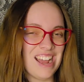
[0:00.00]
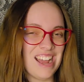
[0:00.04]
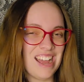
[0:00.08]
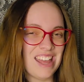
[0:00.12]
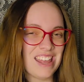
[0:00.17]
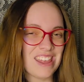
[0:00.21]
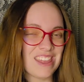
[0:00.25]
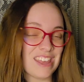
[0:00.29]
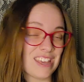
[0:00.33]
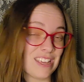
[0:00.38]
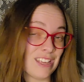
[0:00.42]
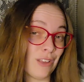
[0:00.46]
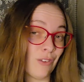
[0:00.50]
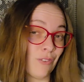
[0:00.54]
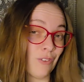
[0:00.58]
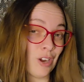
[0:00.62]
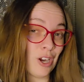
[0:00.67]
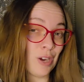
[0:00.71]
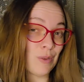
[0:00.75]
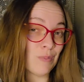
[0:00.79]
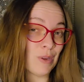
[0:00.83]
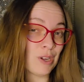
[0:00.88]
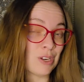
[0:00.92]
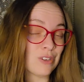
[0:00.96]
Thank you
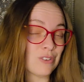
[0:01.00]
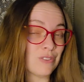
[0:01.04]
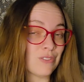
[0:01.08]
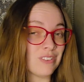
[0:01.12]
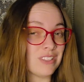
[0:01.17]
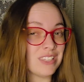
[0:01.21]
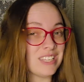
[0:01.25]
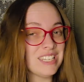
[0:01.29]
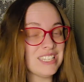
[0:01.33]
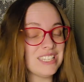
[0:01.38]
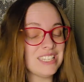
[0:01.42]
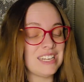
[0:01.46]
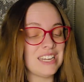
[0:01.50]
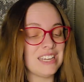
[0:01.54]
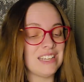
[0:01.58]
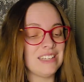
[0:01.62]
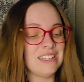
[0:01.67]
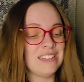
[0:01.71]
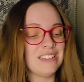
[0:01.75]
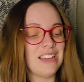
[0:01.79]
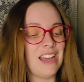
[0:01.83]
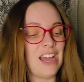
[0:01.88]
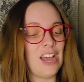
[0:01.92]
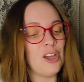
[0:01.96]
very much for listening.
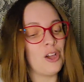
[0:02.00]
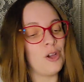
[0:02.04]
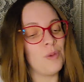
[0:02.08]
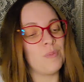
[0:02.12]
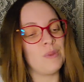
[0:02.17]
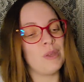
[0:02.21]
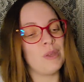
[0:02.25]
I hope you